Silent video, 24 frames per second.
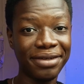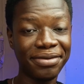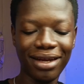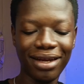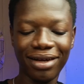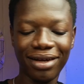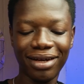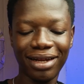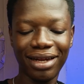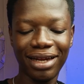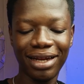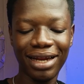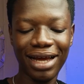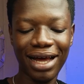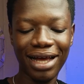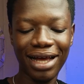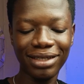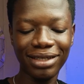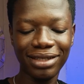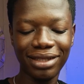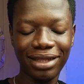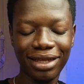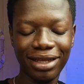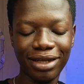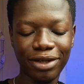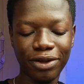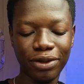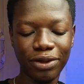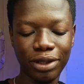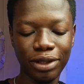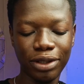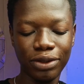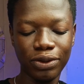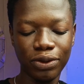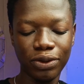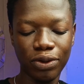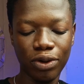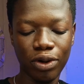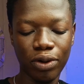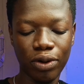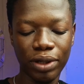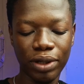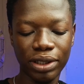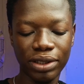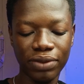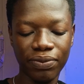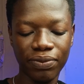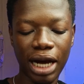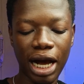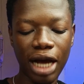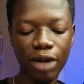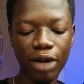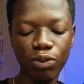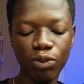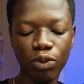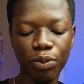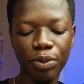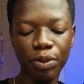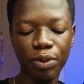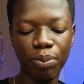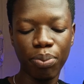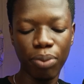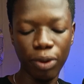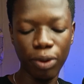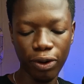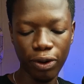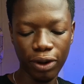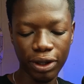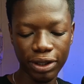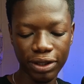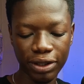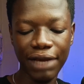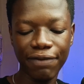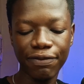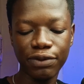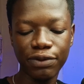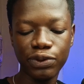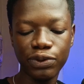Now the last thing you need to know is card will be blocked if